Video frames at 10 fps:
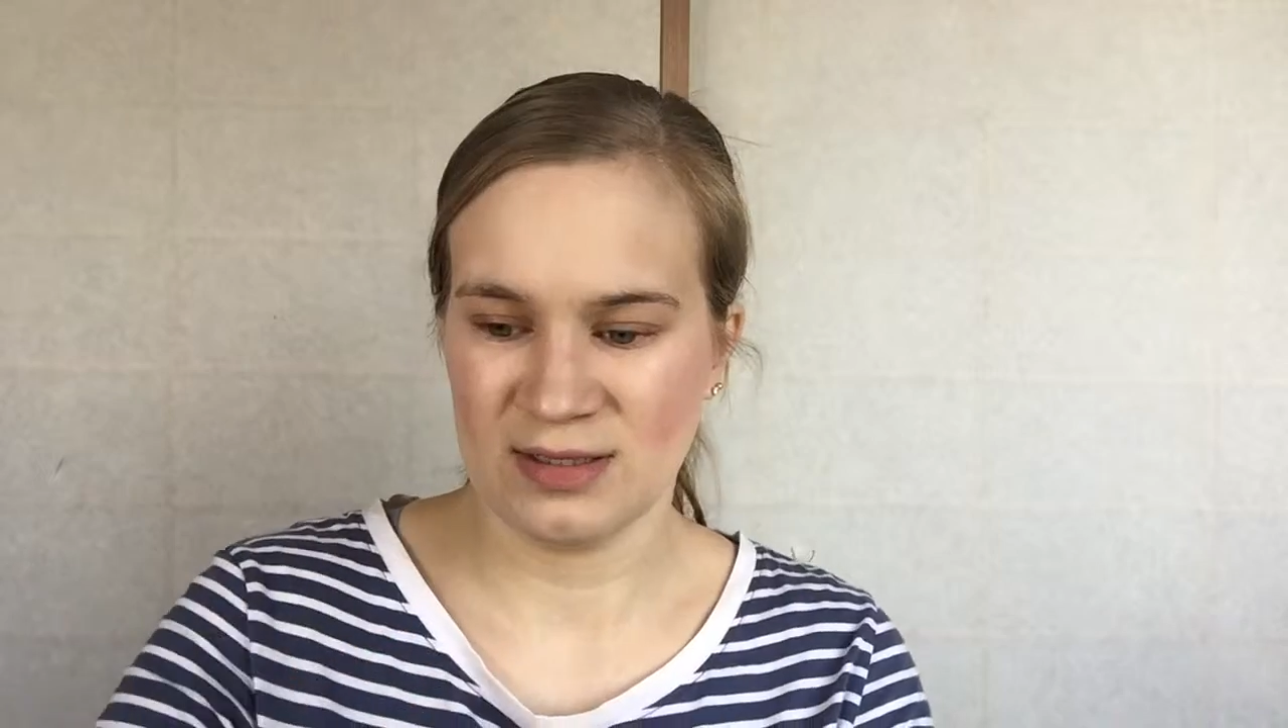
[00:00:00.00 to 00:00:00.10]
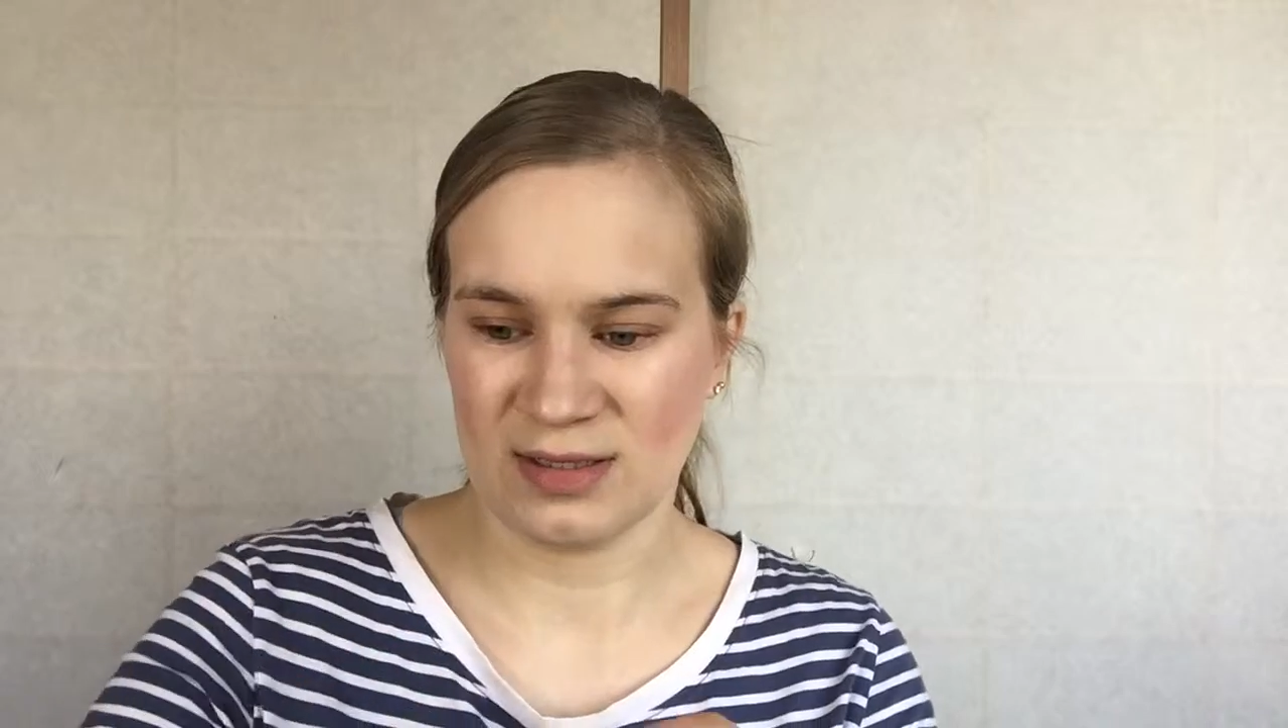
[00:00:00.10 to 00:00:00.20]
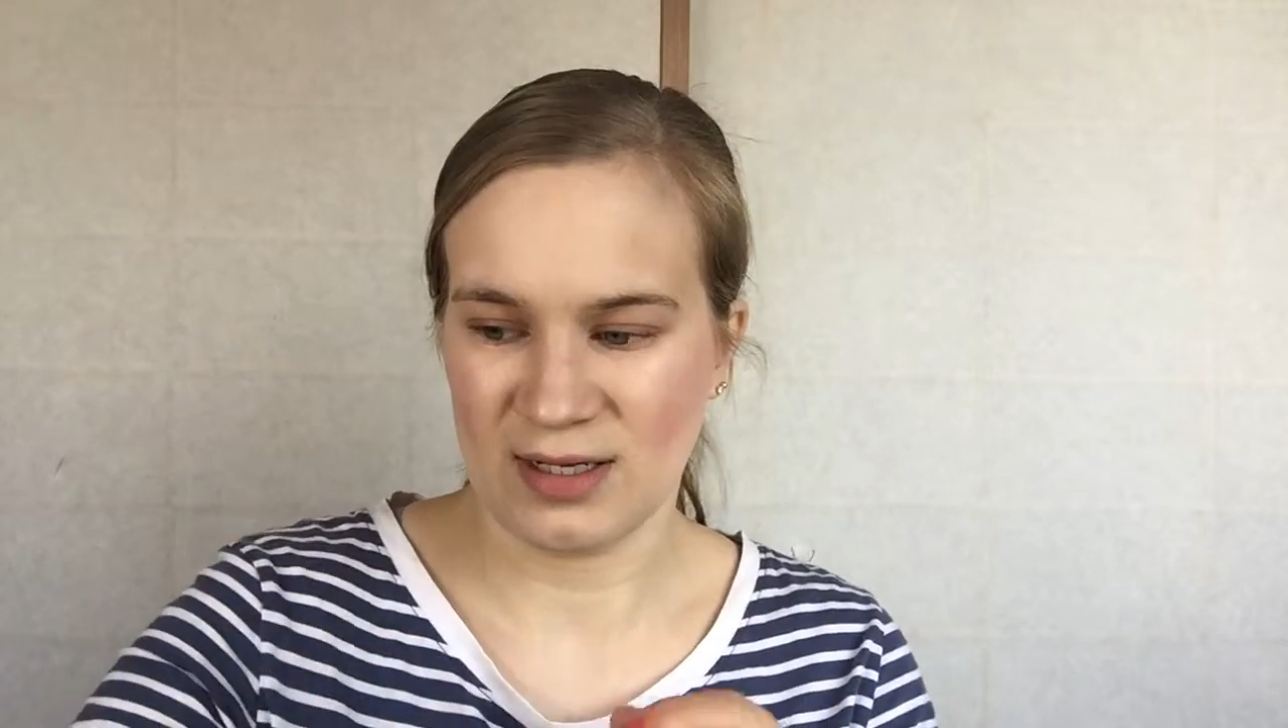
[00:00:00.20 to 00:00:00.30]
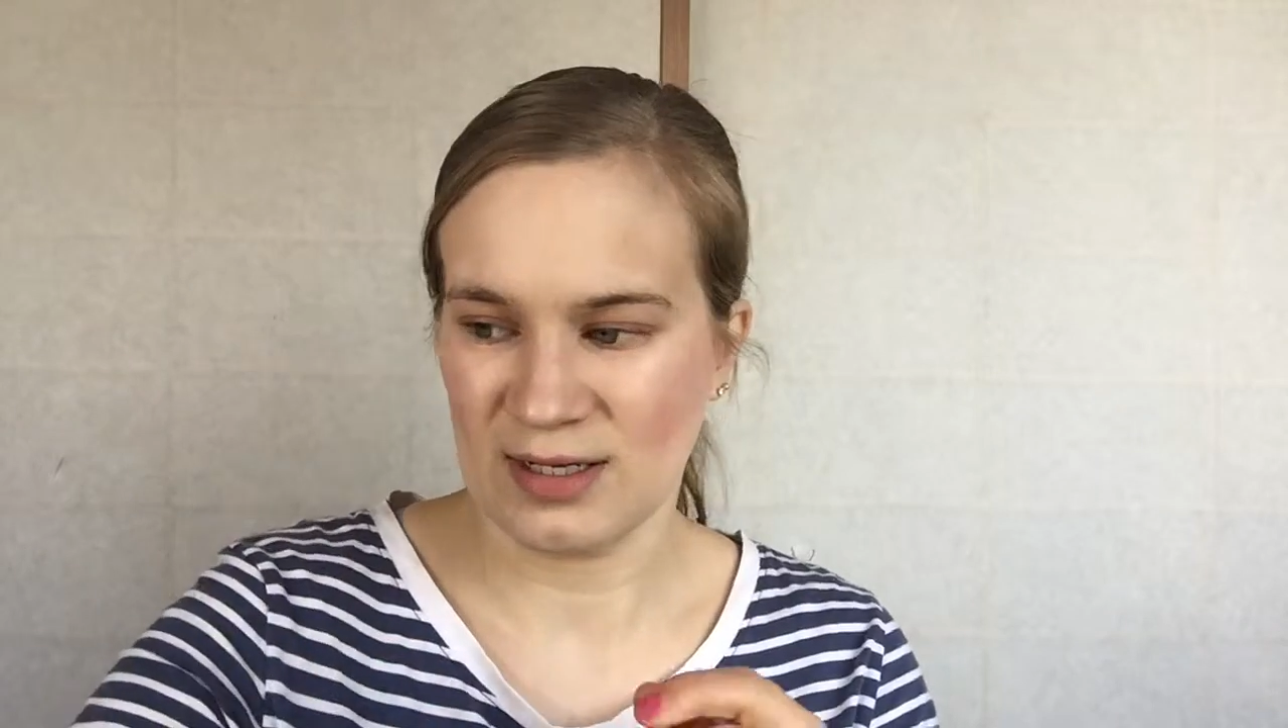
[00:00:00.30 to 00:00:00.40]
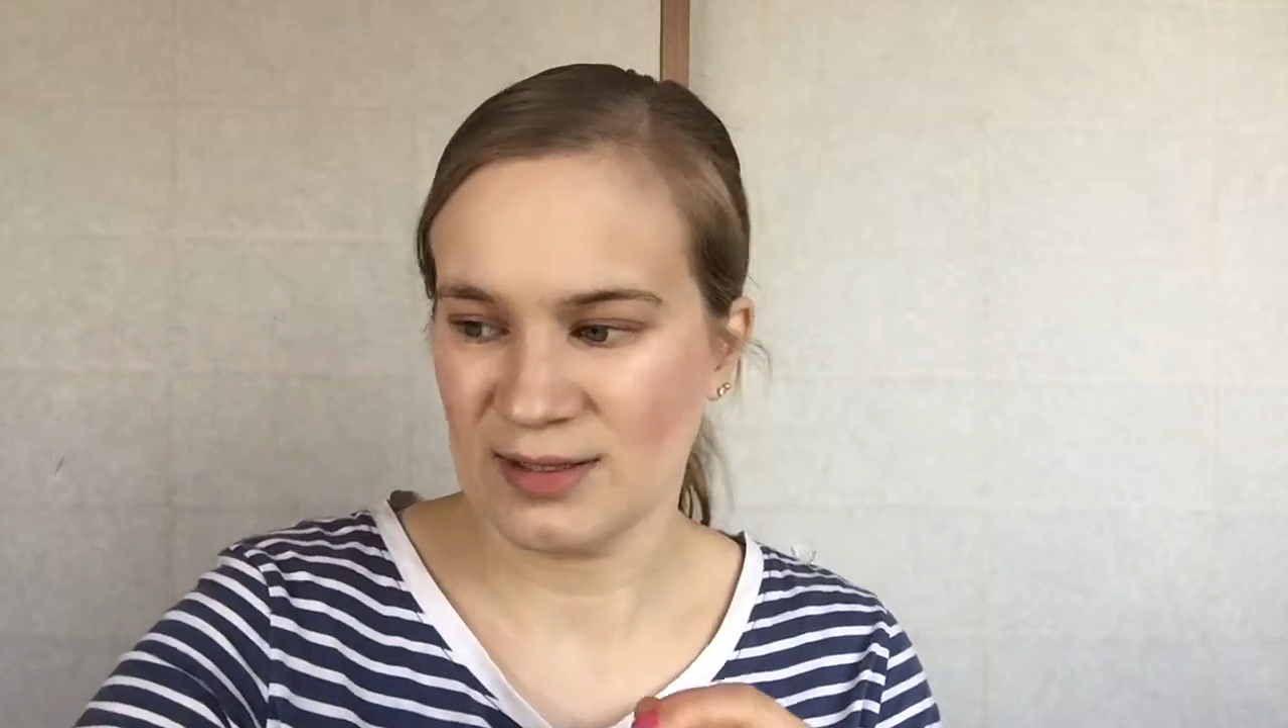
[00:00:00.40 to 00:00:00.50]

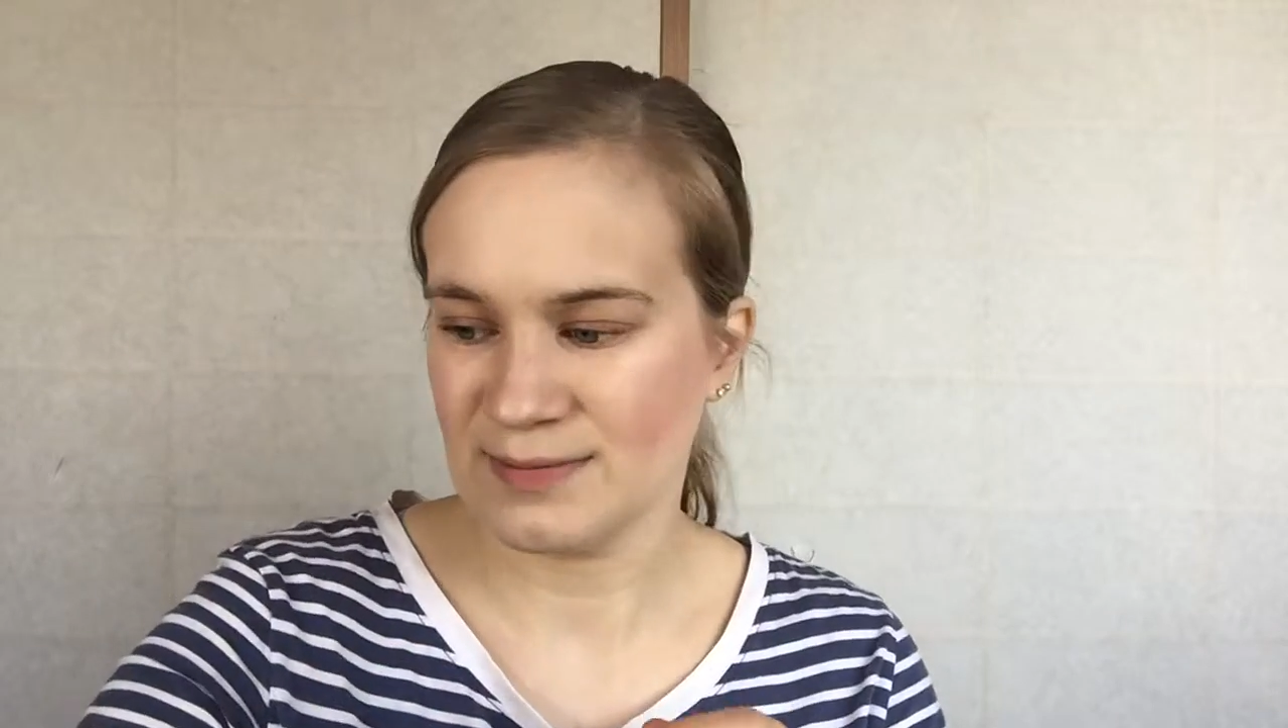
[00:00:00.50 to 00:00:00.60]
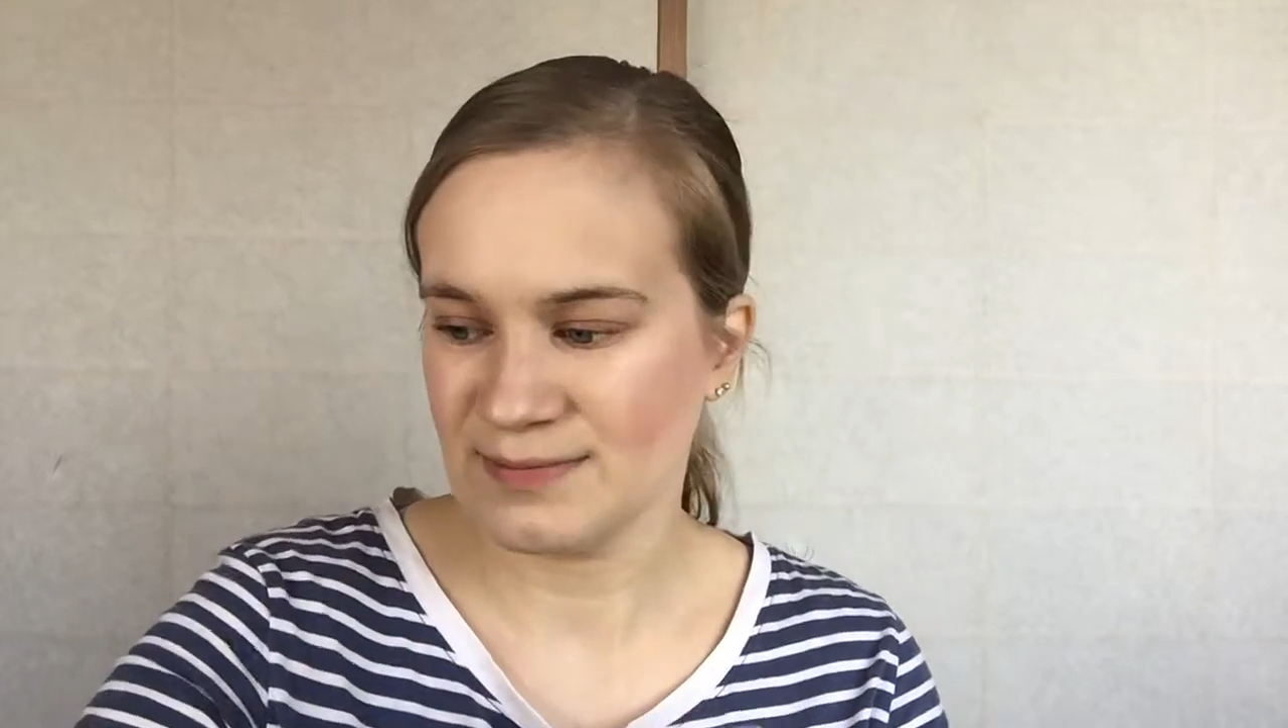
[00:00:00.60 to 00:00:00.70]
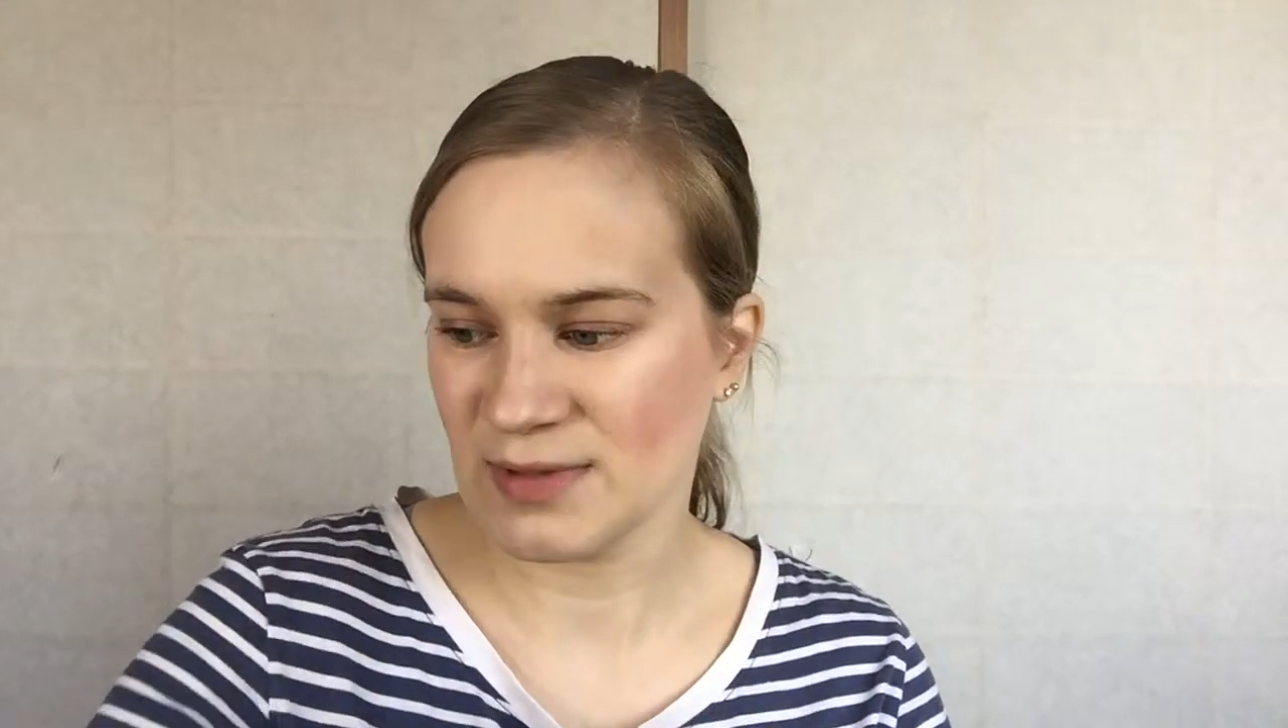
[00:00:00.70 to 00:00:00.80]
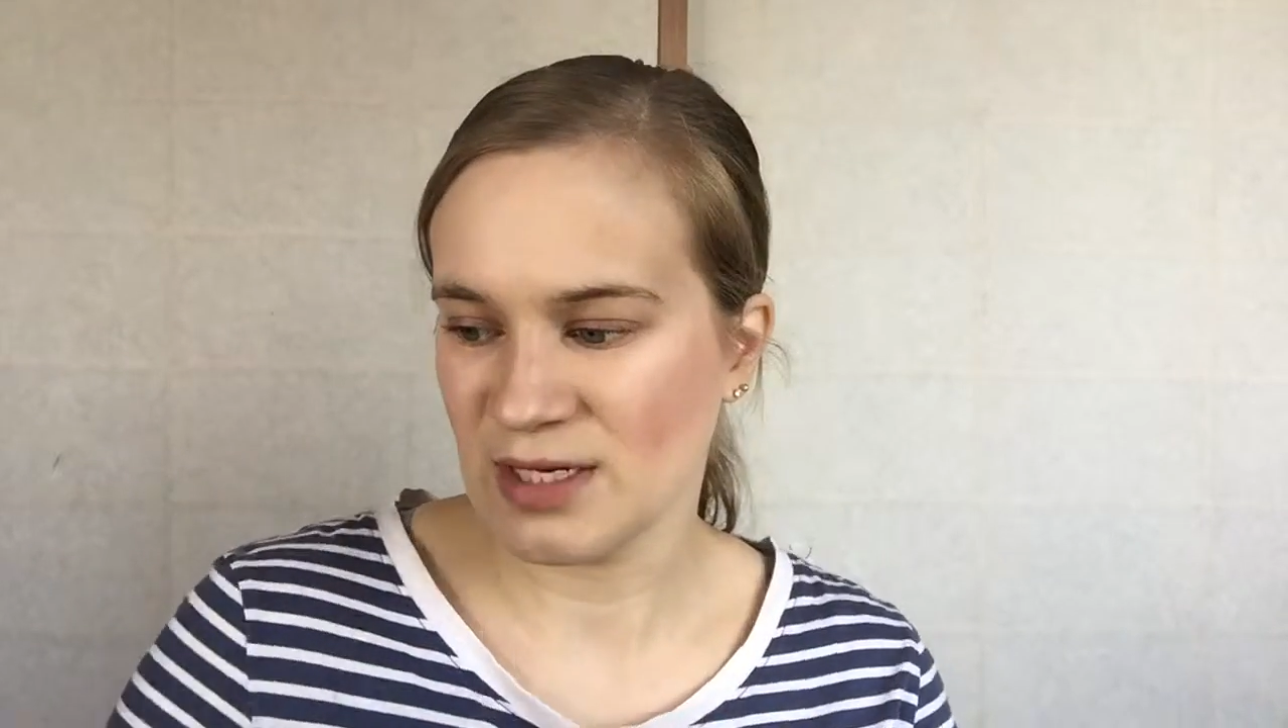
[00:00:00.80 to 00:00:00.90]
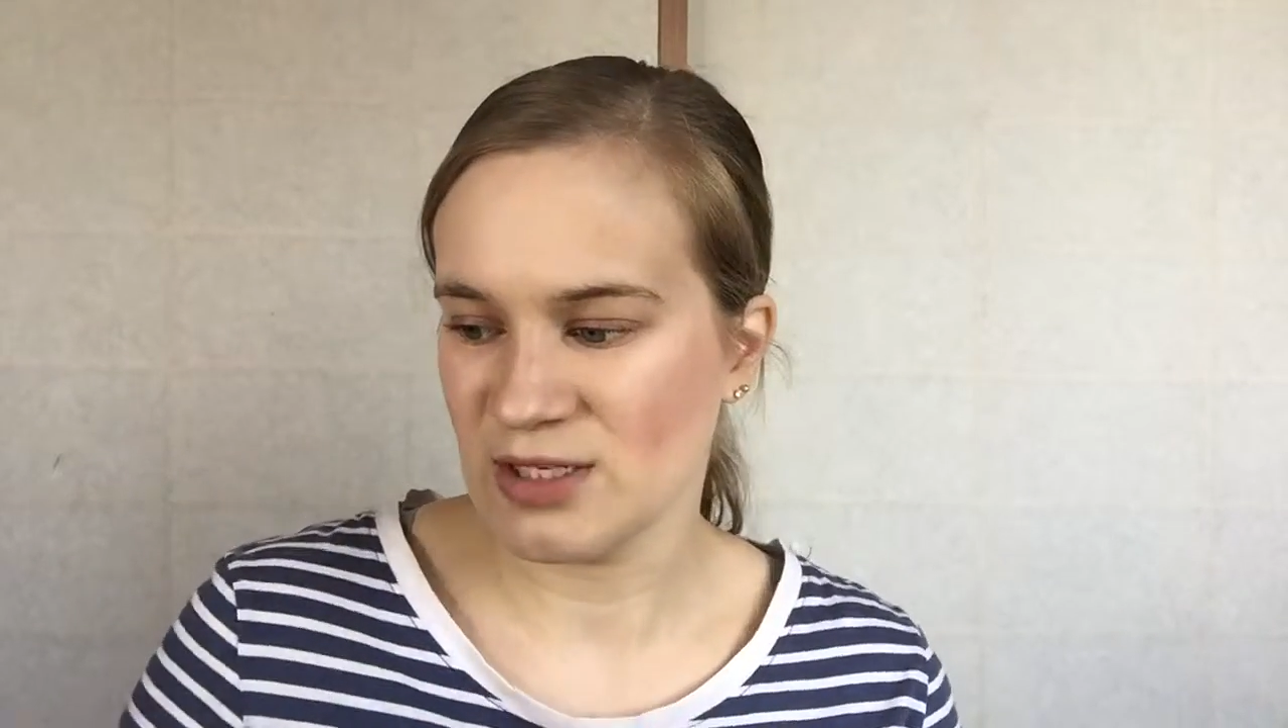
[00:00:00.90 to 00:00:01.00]
Like, I